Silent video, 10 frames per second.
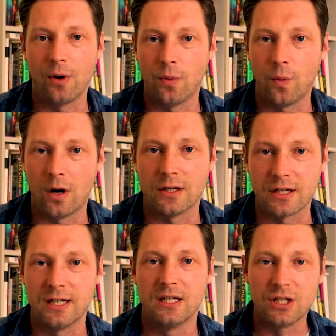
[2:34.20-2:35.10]
it
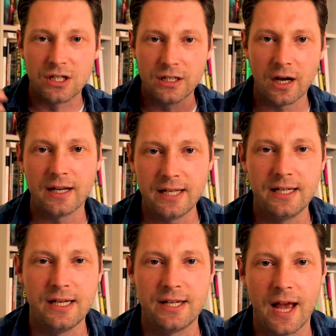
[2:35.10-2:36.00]
was. Nice
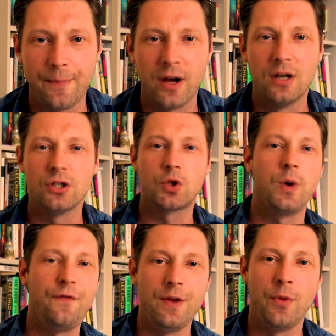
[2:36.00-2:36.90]
easy tip.
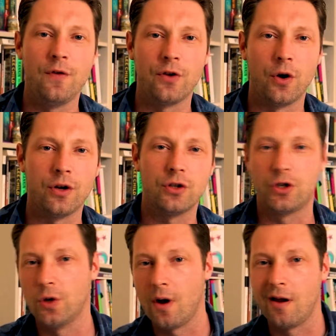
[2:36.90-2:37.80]
Swiftly moving on
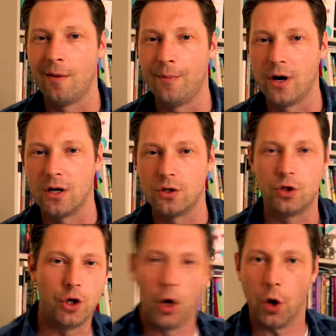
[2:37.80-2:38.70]
to number
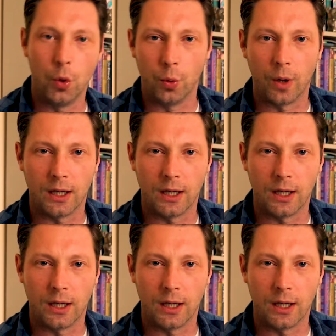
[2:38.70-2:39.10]
2.